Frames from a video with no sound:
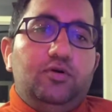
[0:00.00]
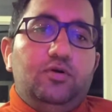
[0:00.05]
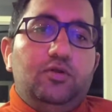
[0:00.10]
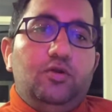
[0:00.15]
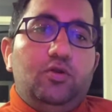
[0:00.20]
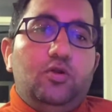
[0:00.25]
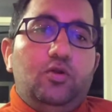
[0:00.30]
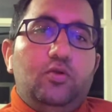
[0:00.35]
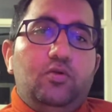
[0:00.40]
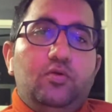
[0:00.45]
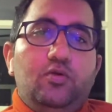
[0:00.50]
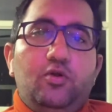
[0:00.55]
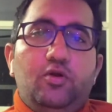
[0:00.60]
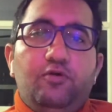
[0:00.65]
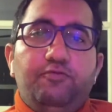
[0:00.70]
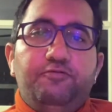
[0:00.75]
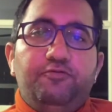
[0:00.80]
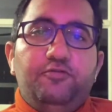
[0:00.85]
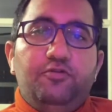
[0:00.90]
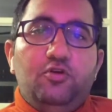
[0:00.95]
uh, lot
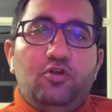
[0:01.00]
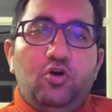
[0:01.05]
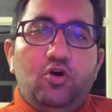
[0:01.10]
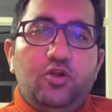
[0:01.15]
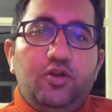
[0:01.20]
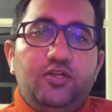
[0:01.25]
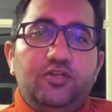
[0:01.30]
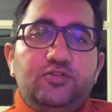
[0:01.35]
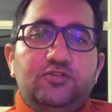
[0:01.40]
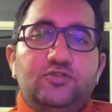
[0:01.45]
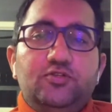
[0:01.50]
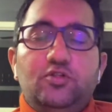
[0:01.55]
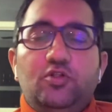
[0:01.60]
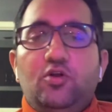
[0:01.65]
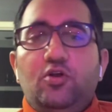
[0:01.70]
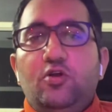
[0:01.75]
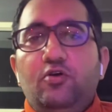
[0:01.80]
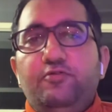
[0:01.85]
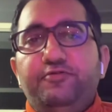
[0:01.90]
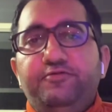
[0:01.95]
of knowledge,
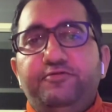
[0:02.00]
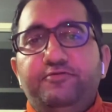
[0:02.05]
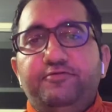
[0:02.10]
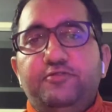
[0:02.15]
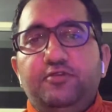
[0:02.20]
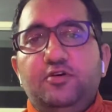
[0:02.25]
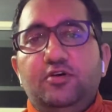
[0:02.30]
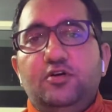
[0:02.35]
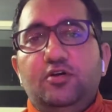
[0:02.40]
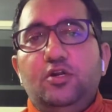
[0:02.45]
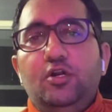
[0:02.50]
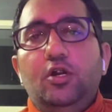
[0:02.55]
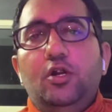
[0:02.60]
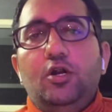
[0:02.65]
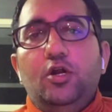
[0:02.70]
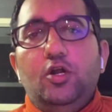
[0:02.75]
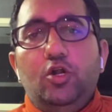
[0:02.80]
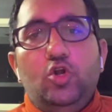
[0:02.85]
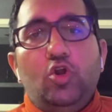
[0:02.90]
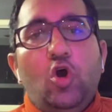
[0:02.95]
lot of uh,
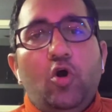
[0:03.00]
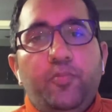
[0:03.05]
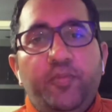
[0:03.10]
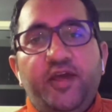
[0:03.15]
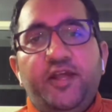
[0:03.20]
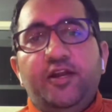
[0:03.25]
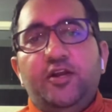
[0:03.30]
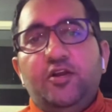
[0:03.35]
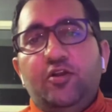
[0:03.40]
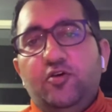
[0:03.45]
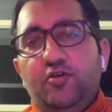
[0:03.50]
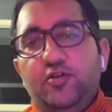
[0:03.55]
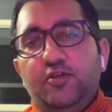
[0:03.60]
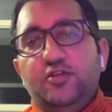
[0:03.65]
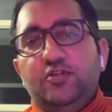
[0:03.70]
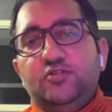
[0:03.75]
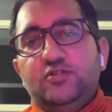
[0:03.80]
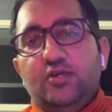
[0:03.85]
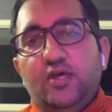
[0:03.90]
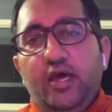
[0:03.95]
domain
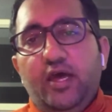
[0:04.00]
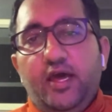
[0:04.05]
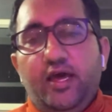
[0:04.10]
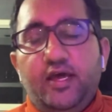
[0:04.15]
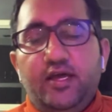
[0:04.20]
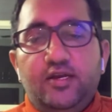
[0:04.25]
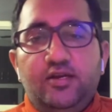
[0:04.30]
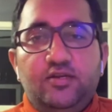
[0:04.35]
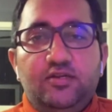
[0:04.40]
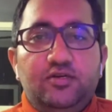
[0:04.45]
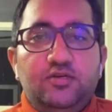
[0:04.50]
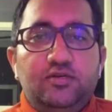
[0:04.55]
knowledge and